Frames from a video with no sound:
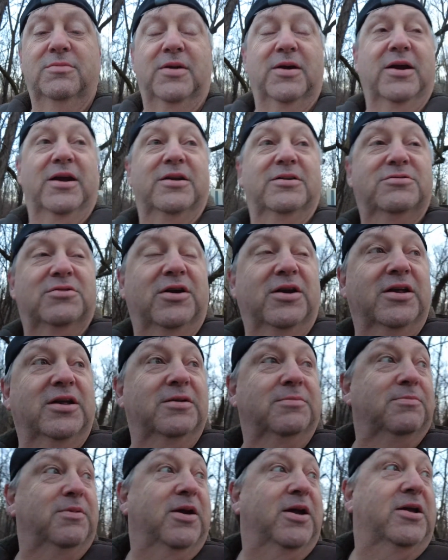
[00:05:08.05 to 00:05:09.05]
I got to try to
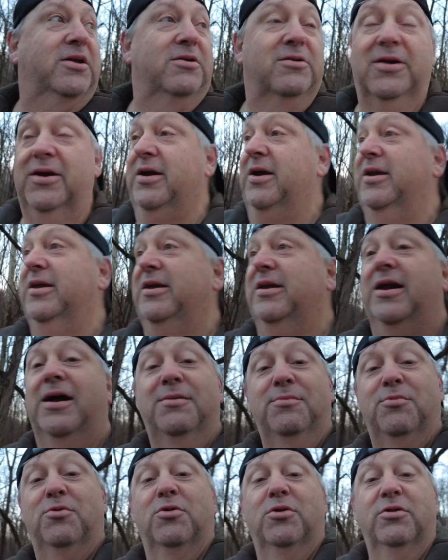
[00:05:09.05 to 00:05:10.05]
get back here. I got to get
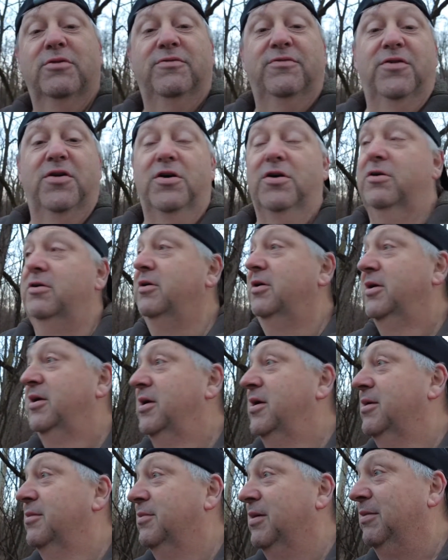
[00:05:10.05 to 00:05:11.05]
out more in the fall,
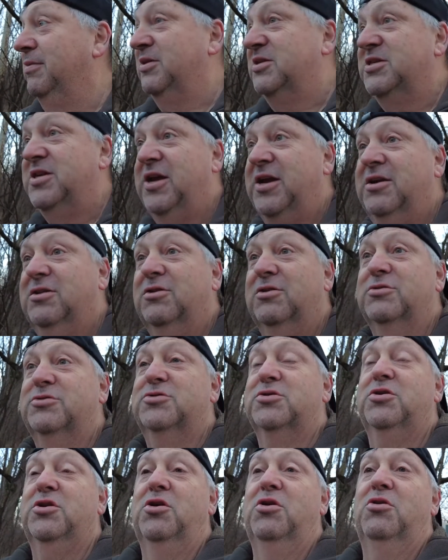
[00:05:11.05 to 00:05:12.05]
maybe stay
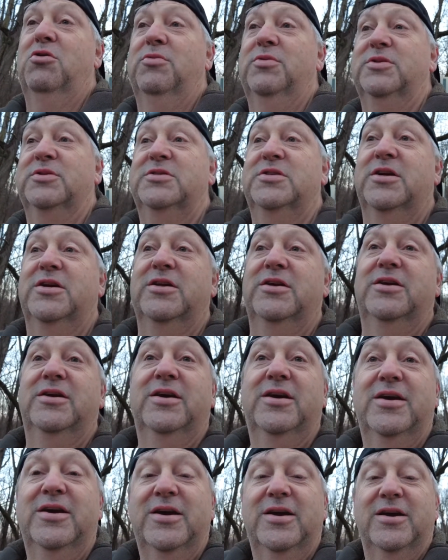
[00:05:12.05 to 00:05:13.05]
closer to home instead of,
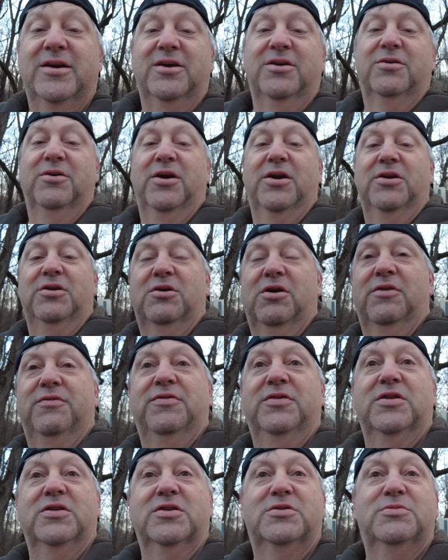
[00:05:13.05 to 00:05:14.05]
heading off
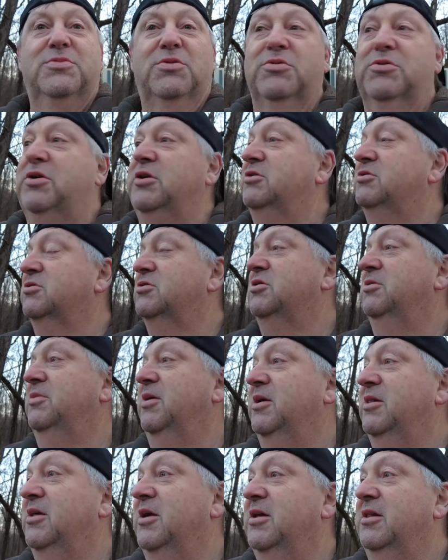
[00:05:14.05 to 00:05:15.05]
into the Smokies or something
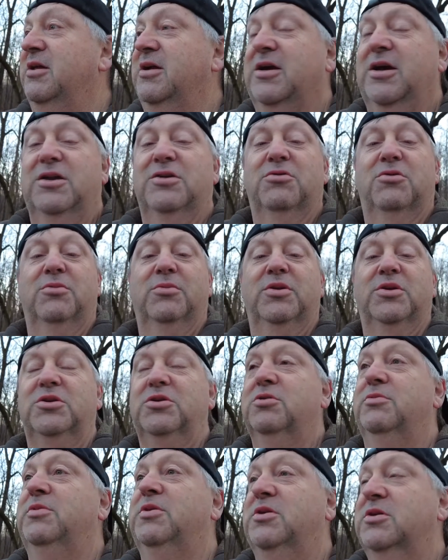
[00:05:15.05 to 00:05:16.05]
like that like I normally
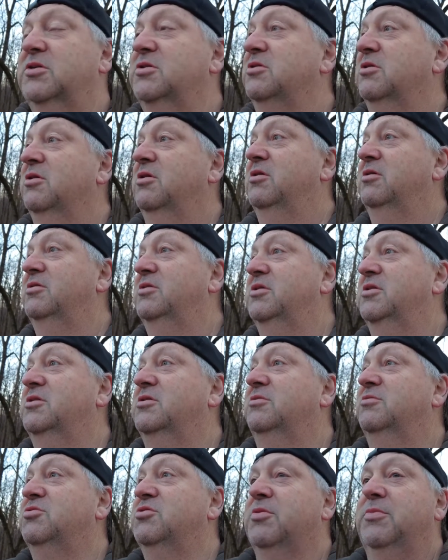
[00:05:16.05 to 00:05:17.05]
do, because there are just
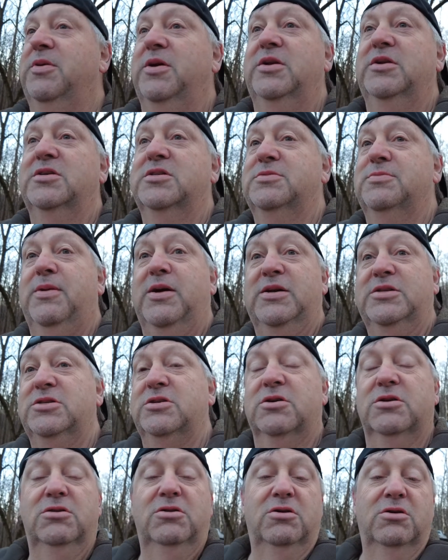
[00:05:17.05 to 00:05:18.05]
some tremendous spots
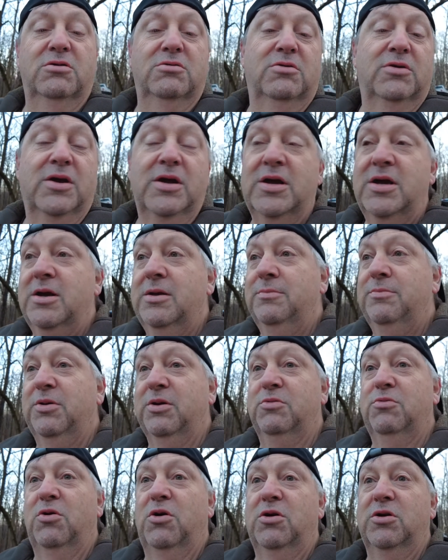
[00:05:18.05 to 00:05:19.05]
here along Big
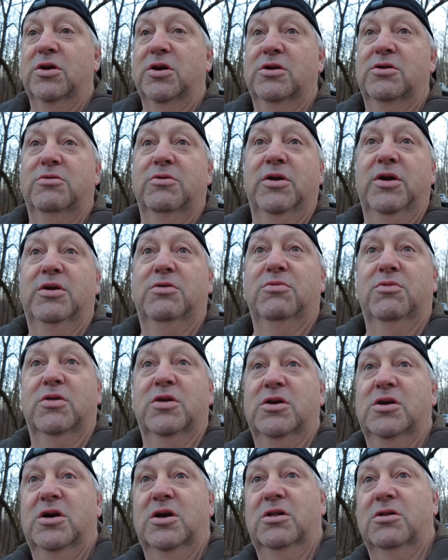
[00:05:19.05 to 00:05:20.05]
Walnut Creek where the
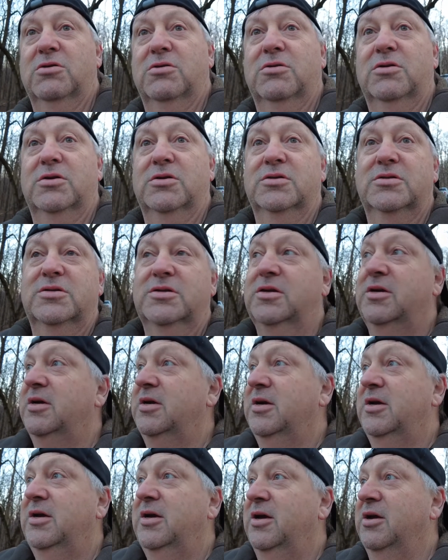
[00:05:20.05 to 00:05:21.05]
color is
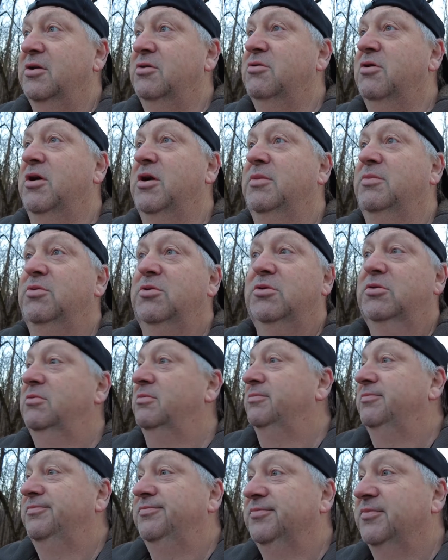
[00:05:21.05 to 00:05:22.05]
incredible,
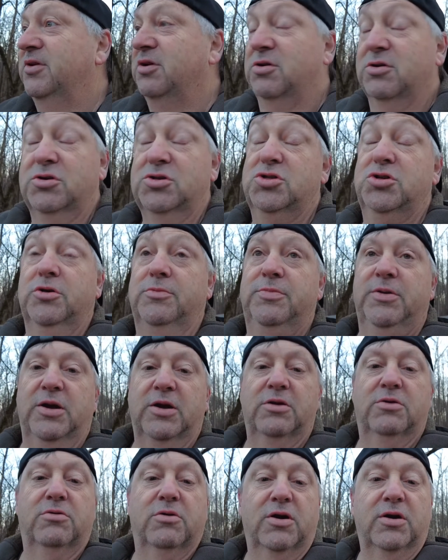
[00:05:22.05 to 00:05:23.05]
or it should be
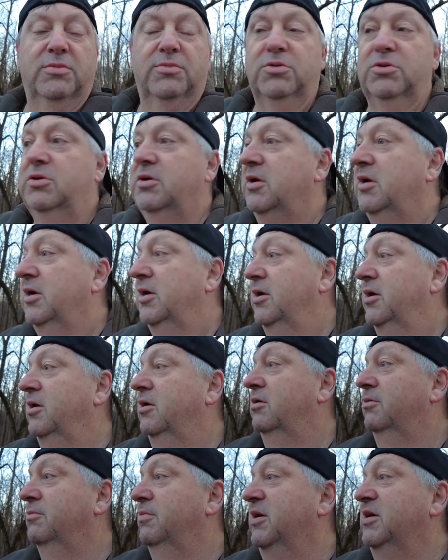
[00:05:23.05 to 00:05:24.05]
incredible,
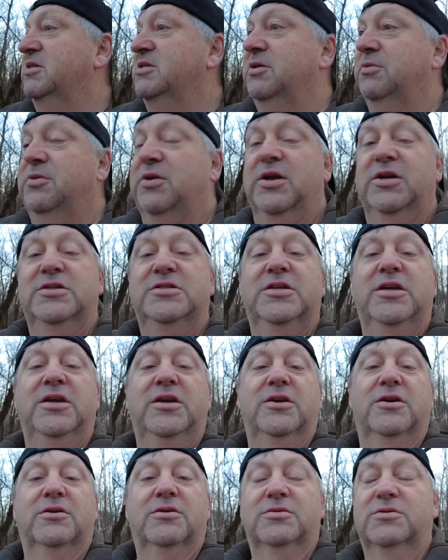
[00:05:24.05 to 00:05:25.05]
based on what I see here.